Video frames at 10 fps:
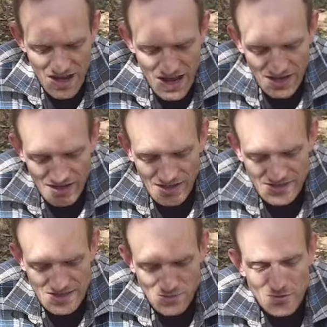I let
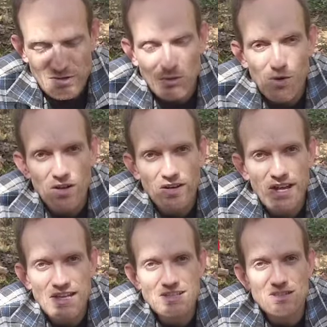some of the
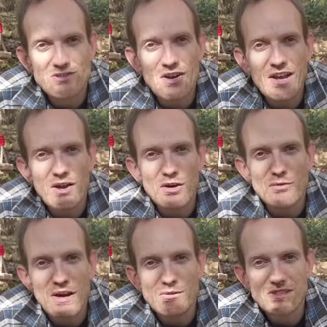walnuts dry
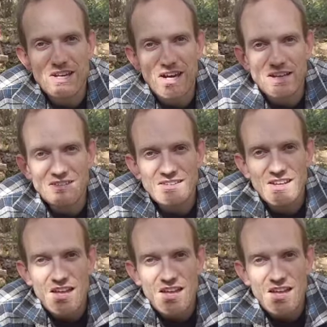off outside